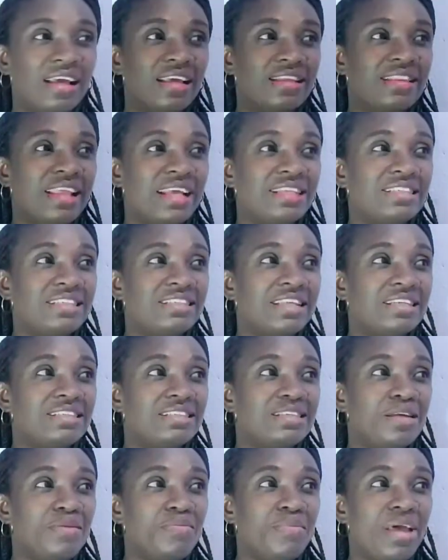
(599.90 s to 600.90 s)
night
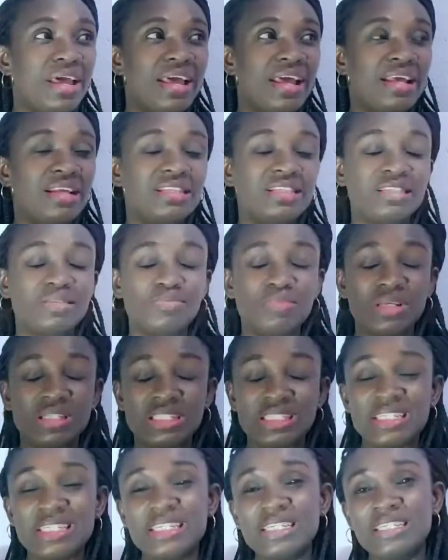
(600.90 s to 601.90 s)
entertainment
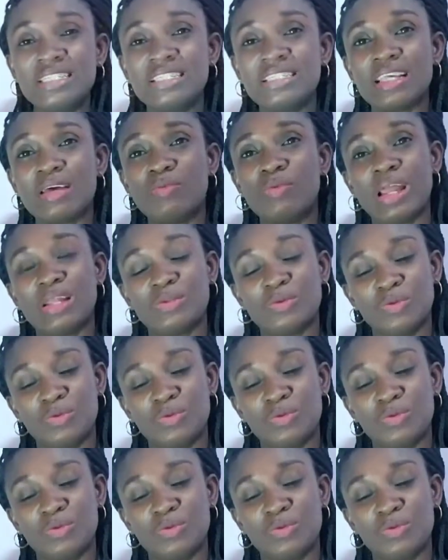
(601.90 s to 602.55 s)
meetings, and we had to